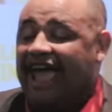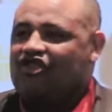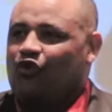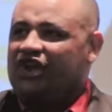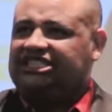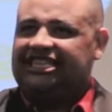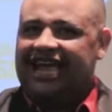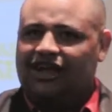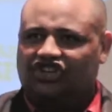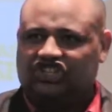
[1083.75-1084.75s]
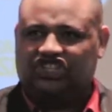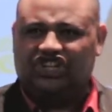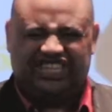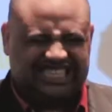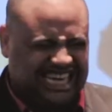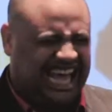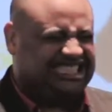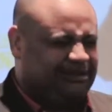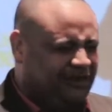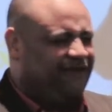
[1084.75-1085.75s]
And the reason they understood this
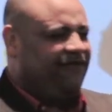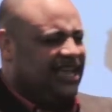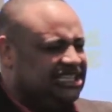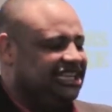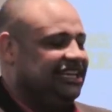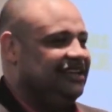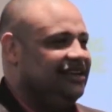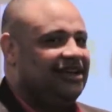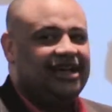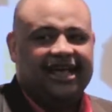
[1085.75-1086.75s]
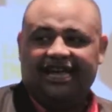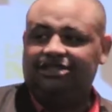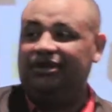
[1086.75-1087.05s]
concept of vision is